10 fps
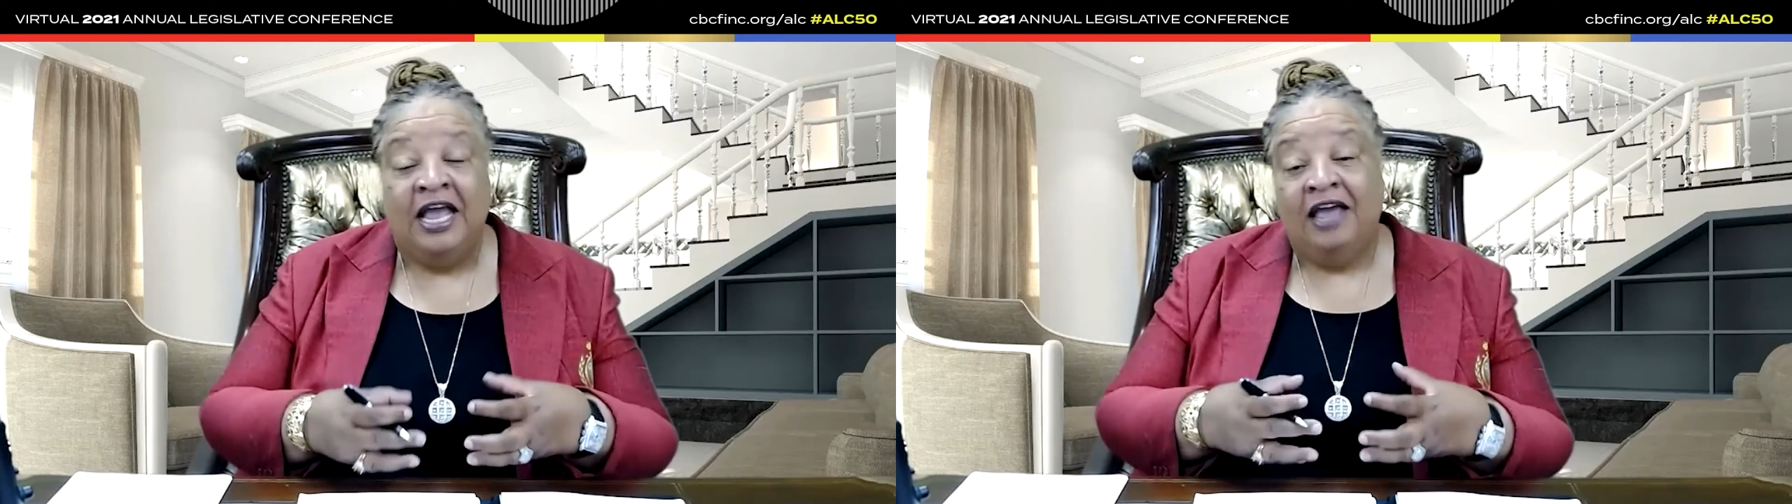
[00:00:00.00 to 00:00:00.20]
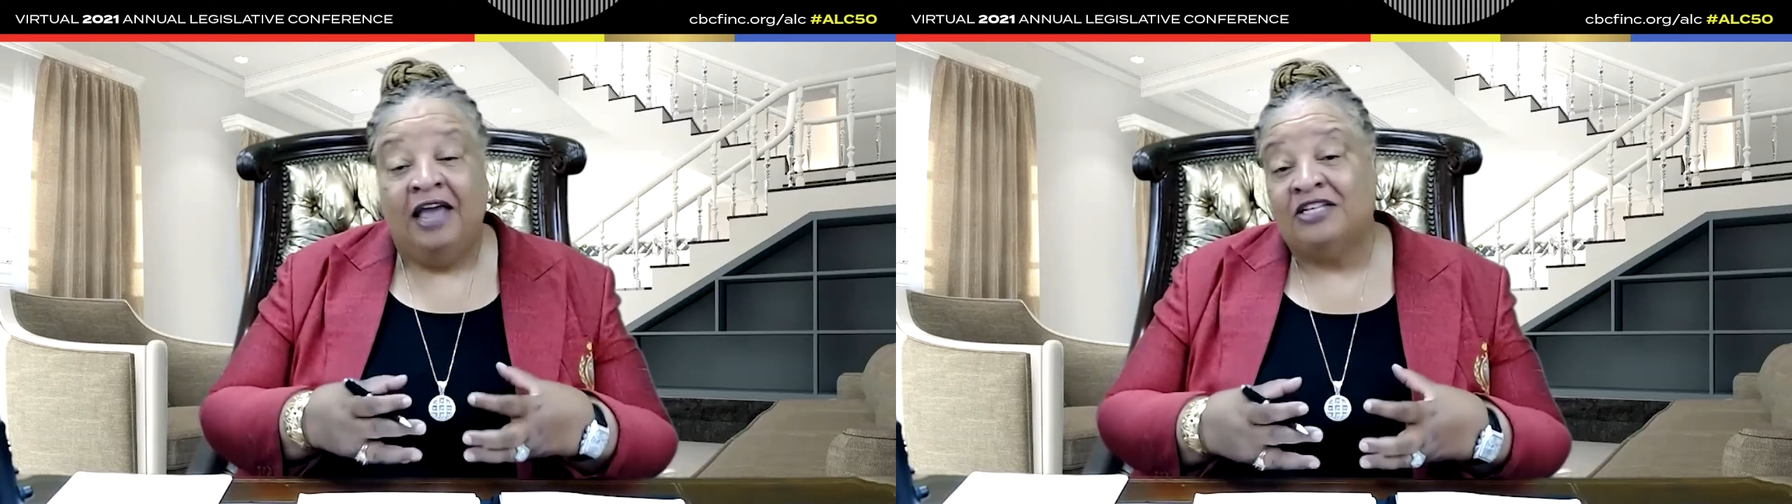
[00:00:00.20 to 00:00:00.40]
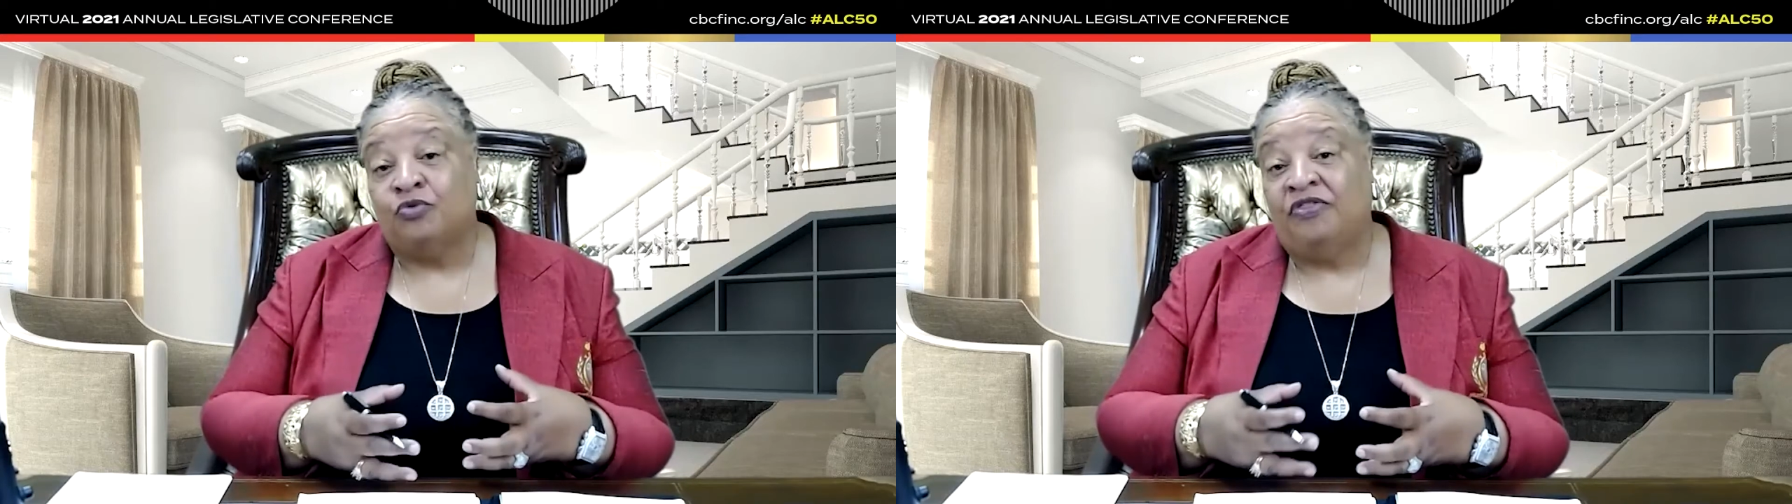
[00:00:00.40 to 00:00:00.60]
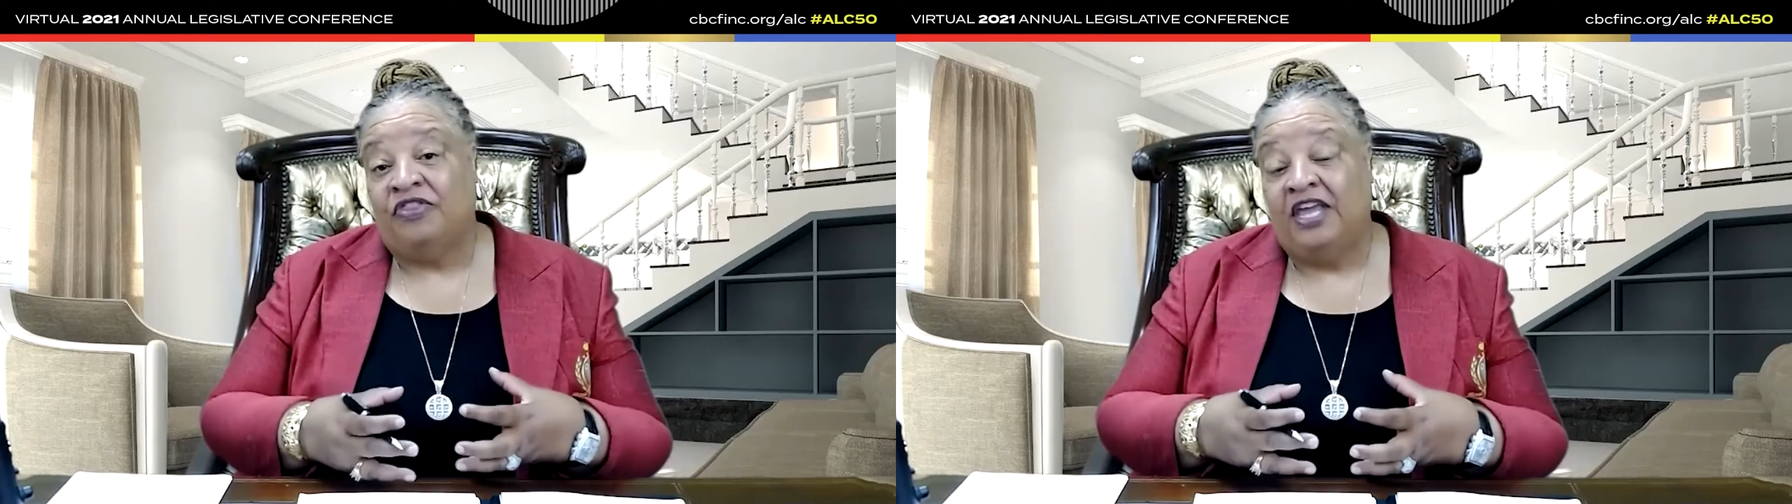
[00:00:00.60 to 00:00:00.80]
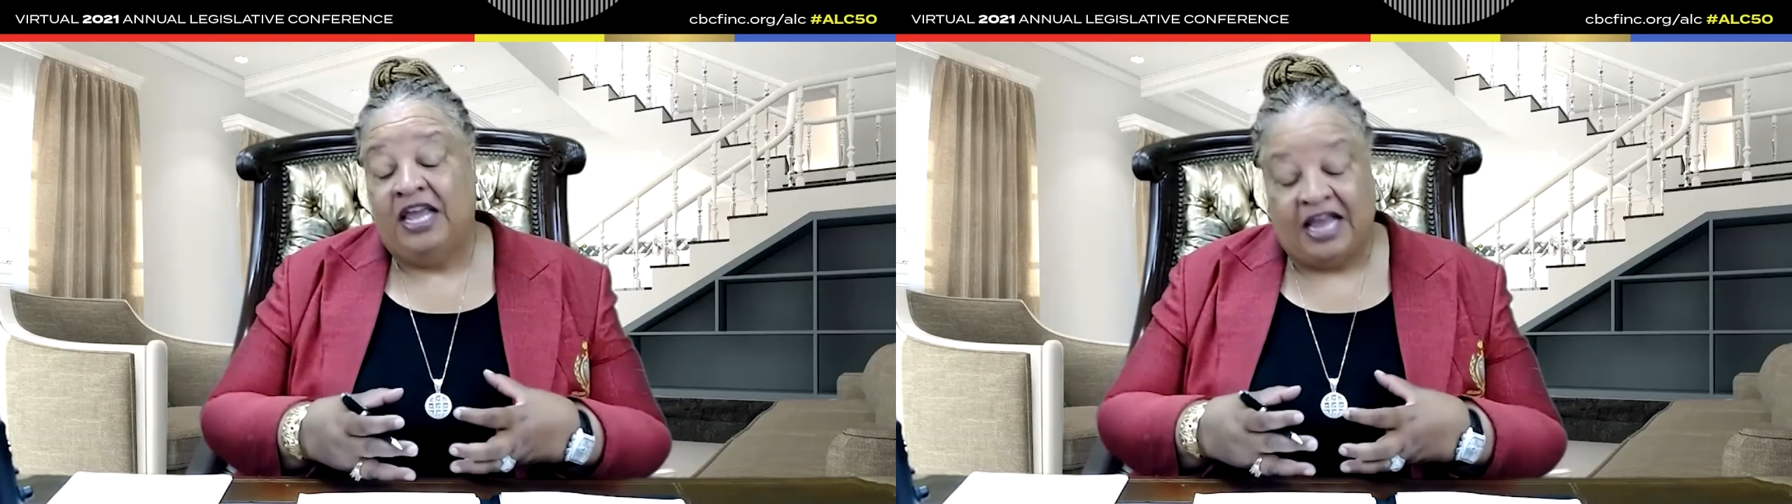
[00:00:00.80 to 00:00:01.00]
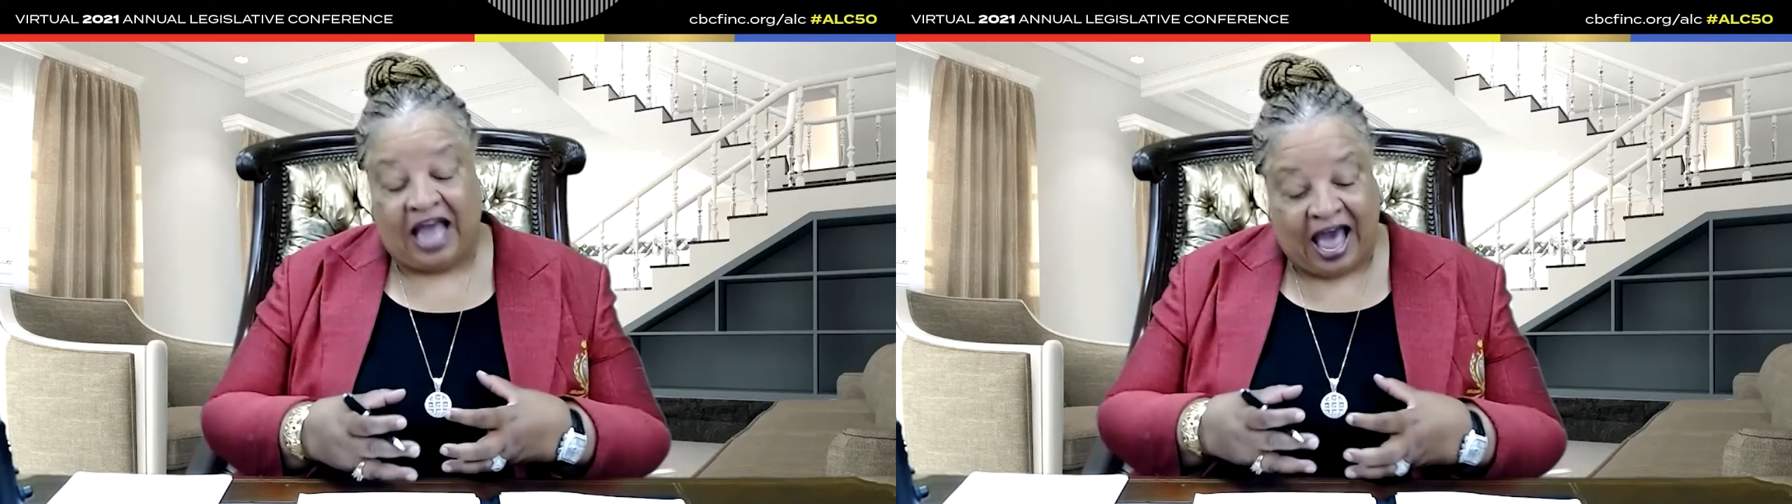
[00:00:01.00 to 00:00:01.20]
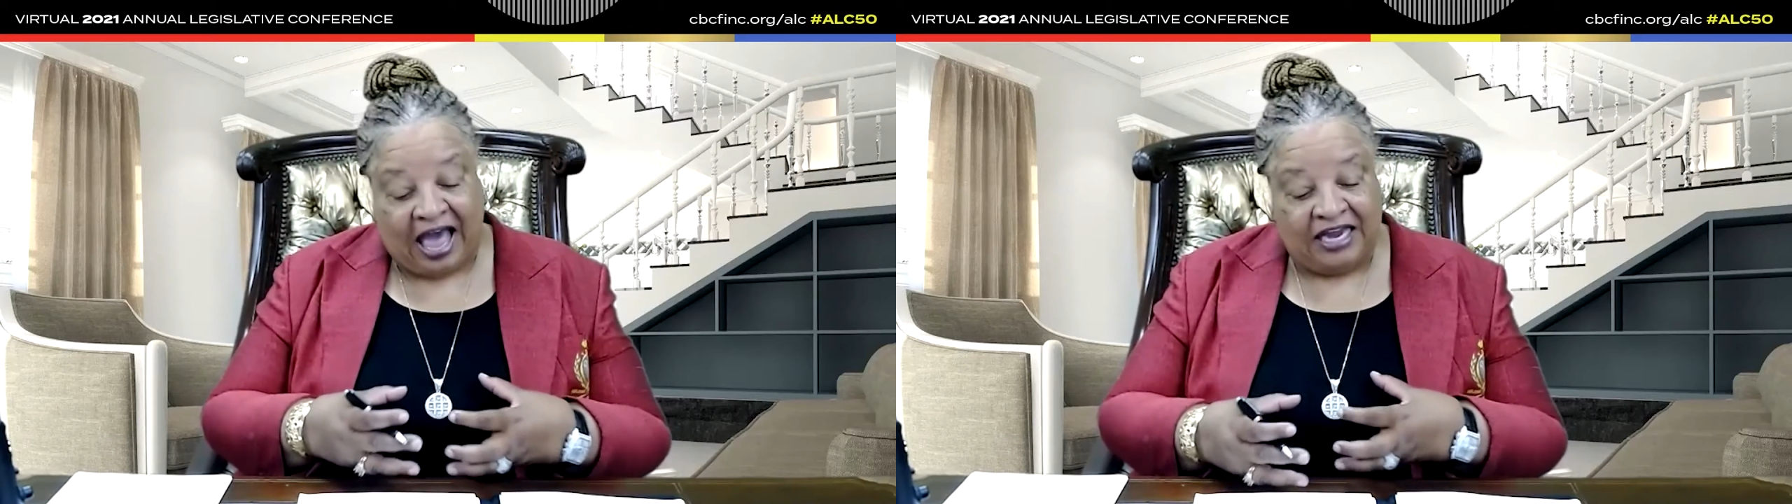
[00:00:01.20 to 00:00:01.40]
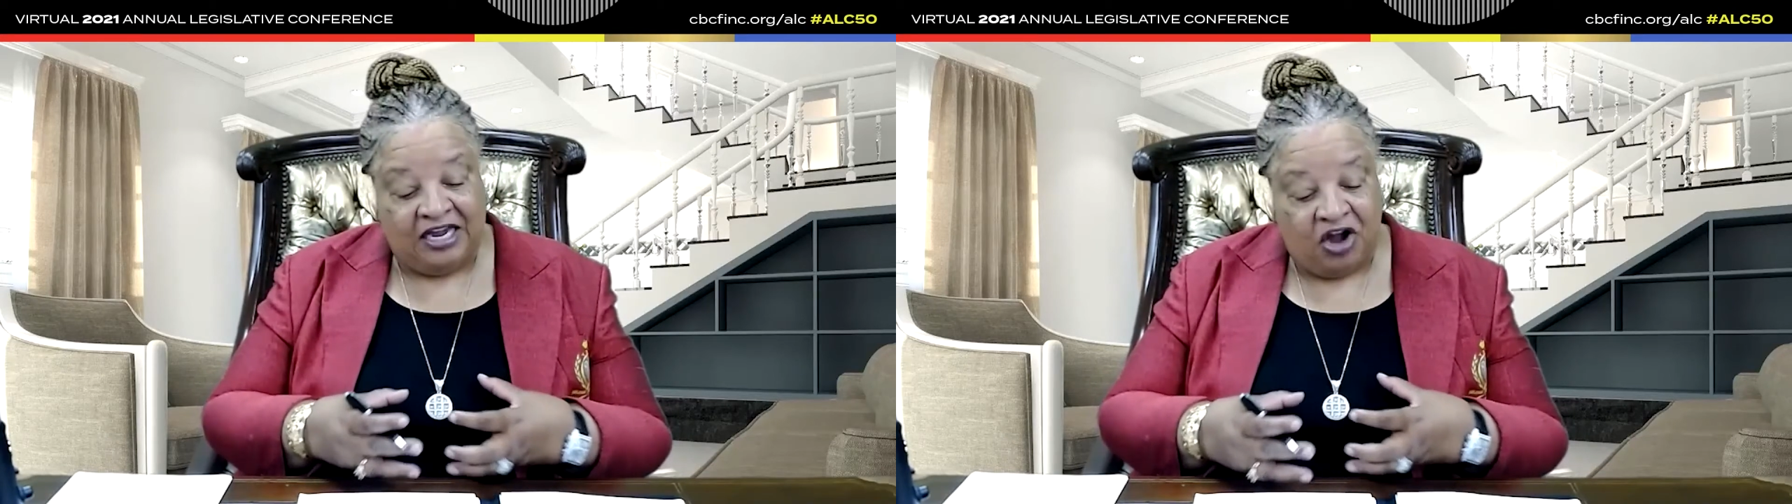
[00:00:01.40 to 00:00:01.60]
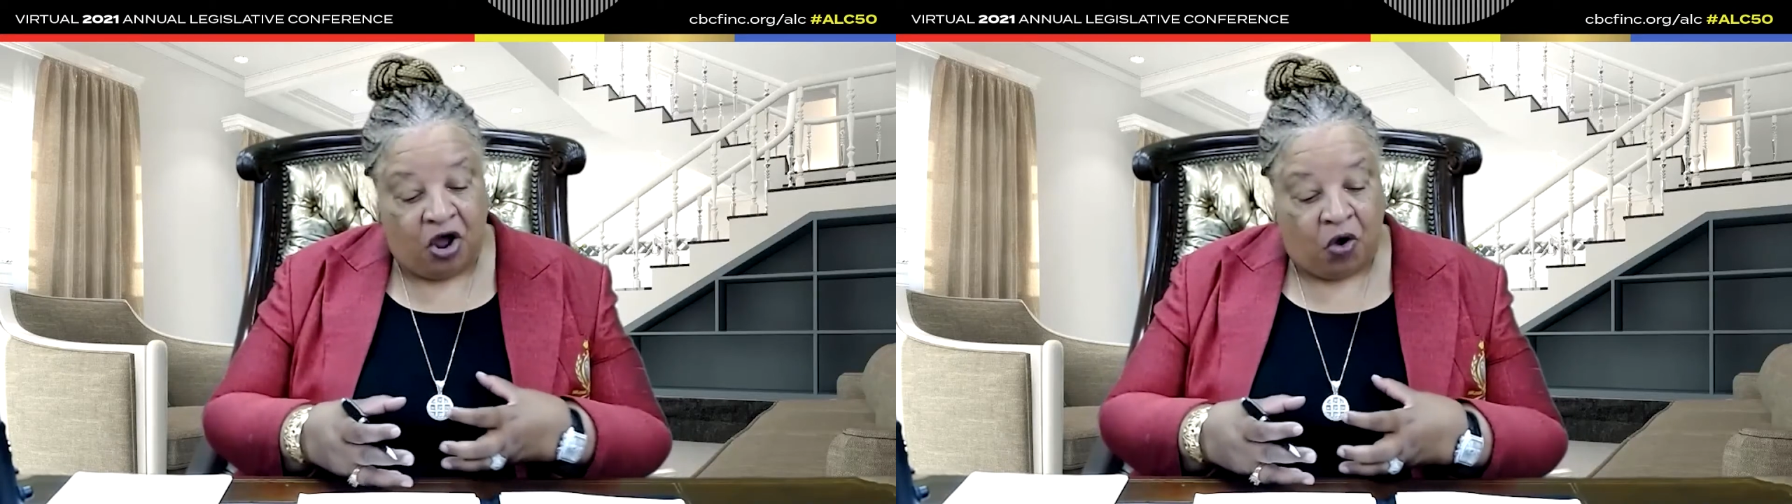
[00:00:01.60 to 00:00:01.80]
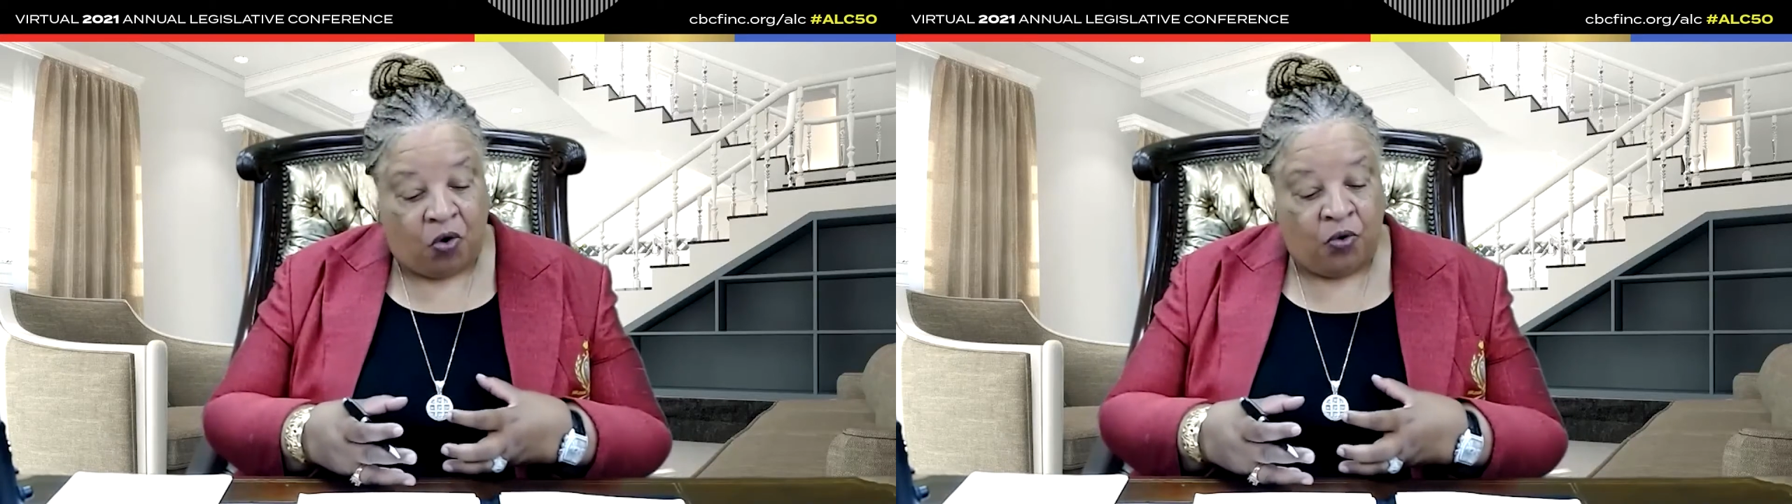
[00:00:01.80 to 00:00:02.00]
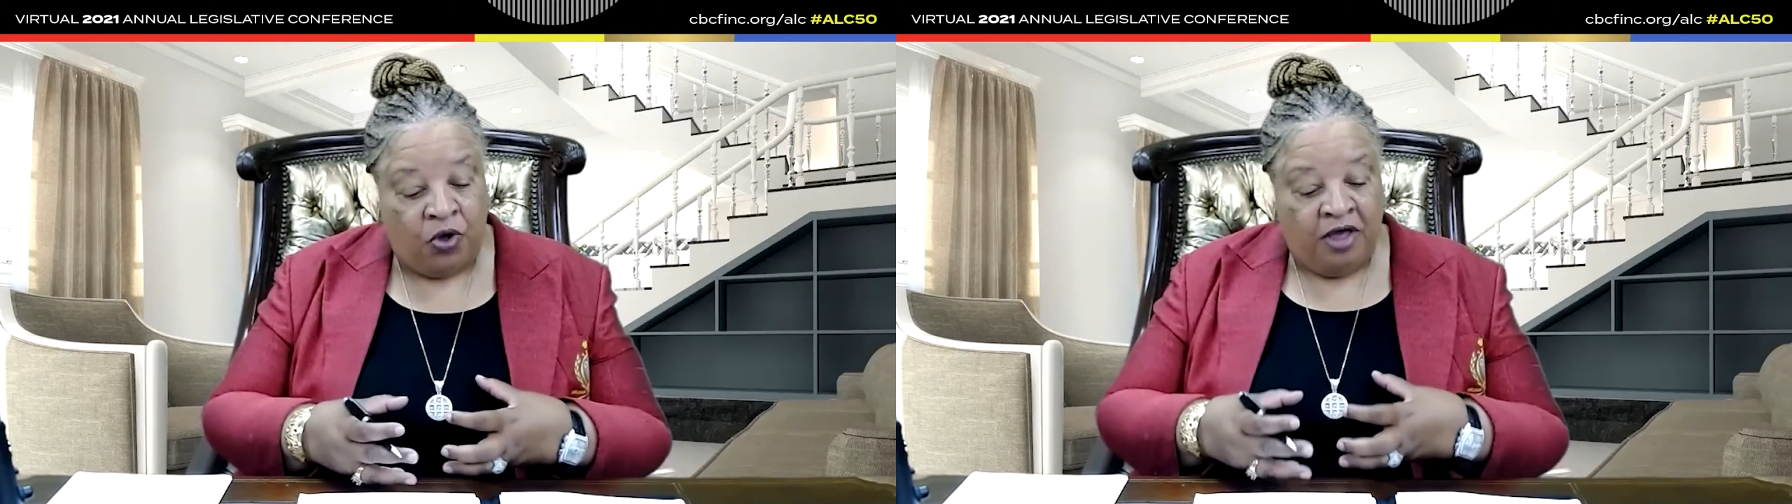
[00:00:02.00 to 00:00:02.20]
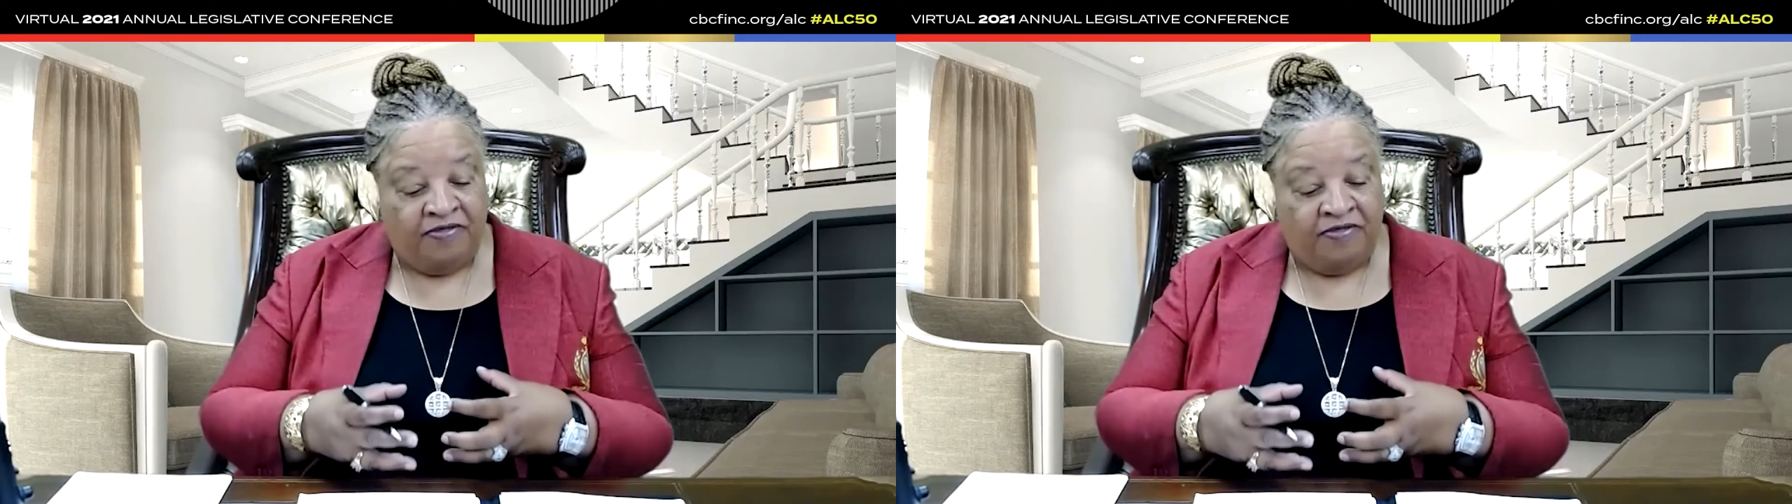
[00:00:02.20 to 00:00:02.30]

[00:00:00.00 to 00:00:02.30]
And that's one thing I know